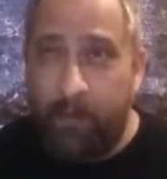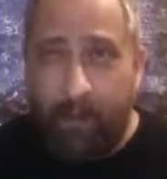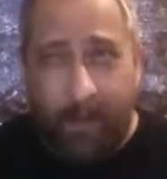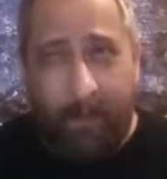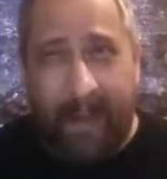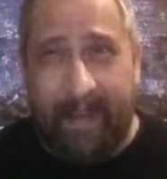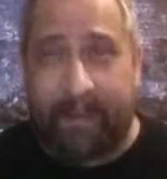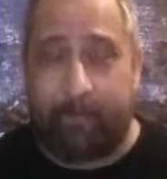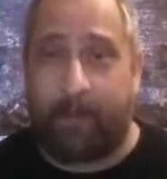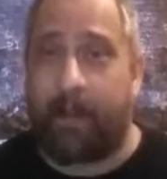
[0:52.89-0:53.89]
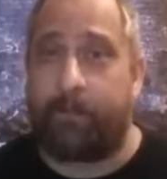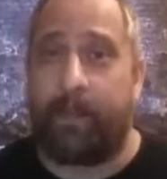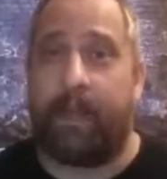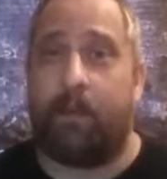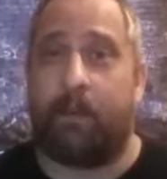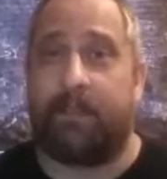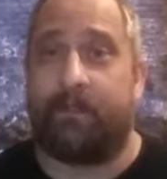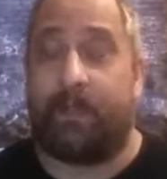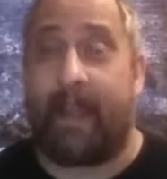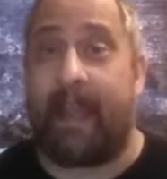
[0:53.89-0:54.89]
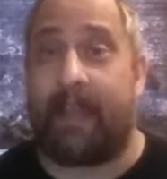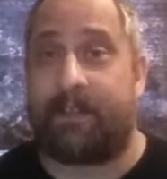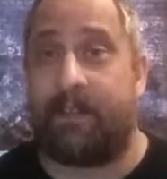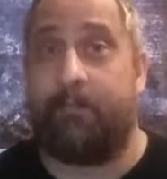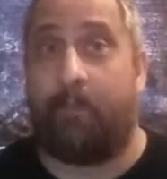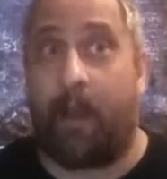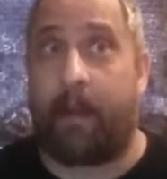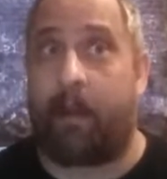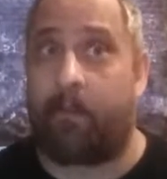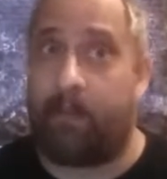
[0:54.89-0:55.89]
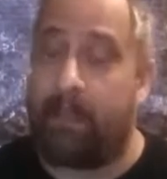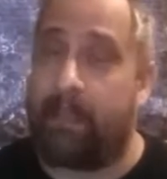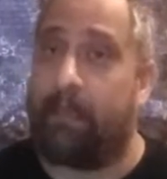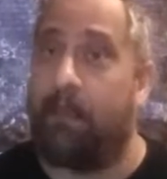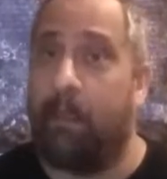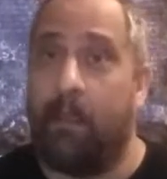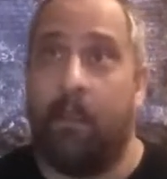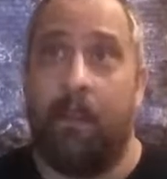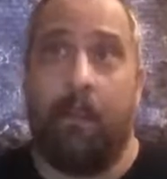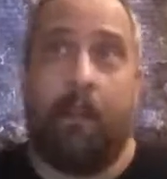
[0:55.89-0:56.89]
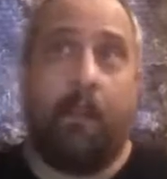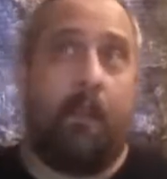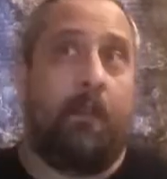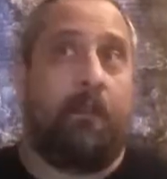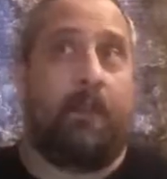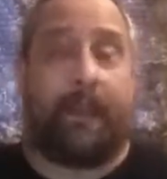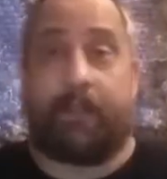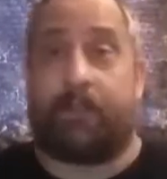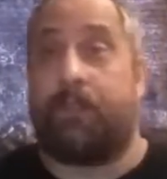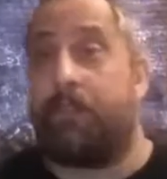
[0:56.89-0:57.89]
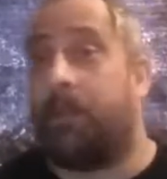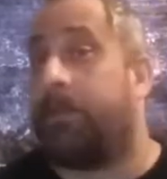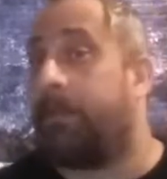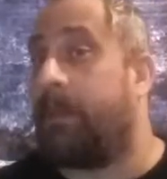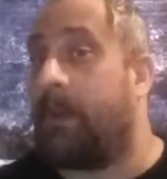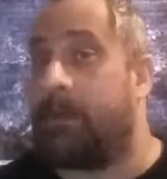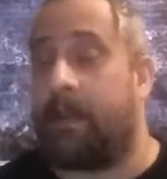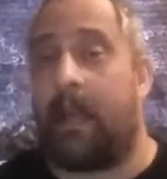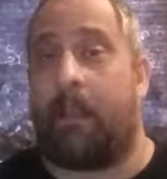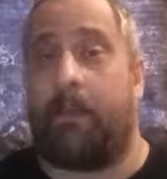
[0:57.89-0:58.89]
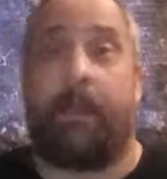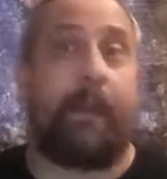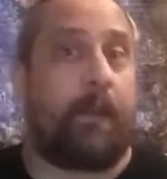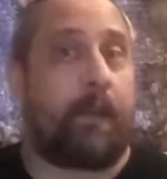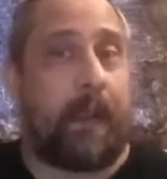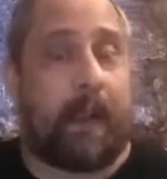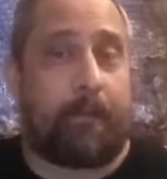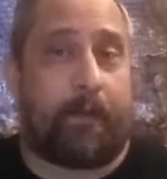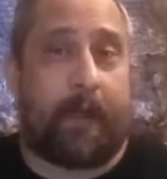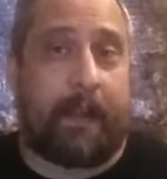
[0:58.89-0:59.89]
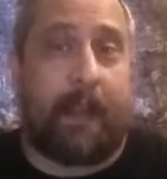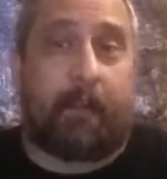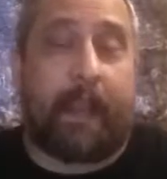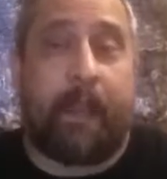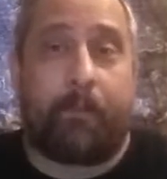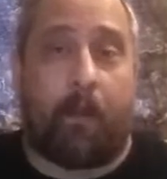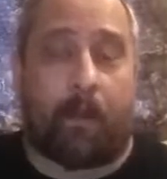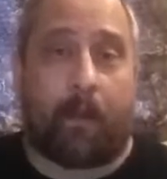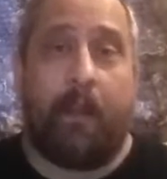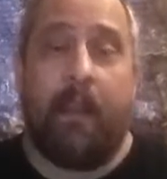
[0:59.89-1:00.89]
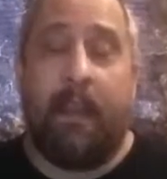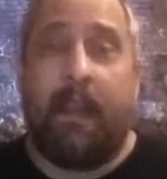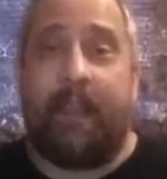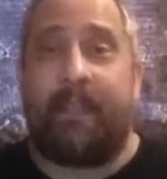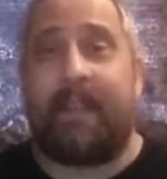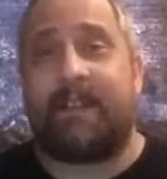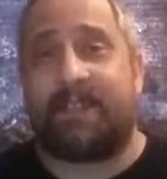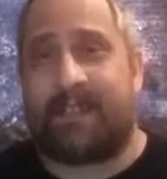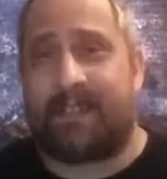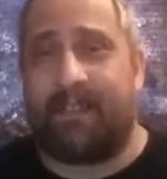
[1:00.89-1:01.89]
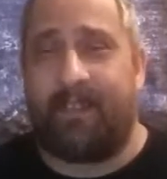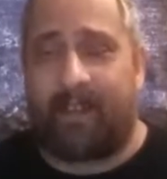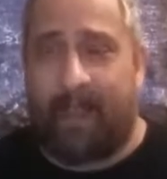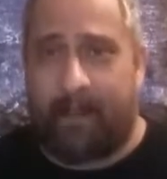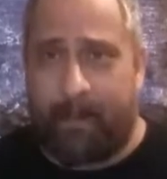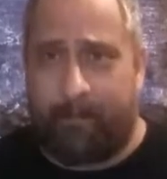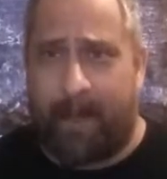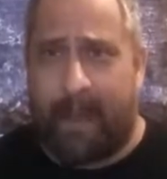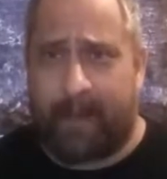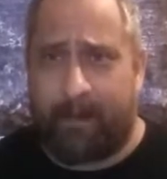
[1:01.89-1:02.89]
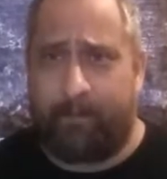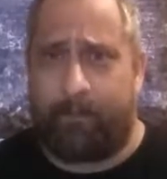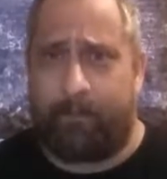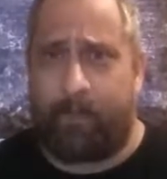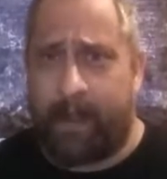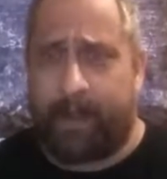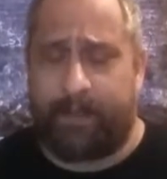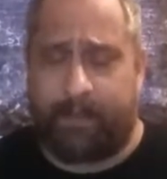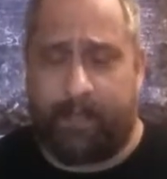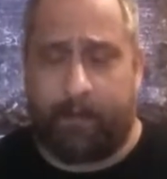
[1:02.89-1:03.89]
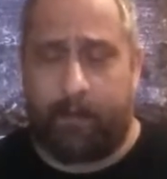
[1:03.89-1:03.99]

The only way I'd get better video is if I actually bought a really like a $200 to $300 video camera right now, camcorder, and that's just a little out of my pocket range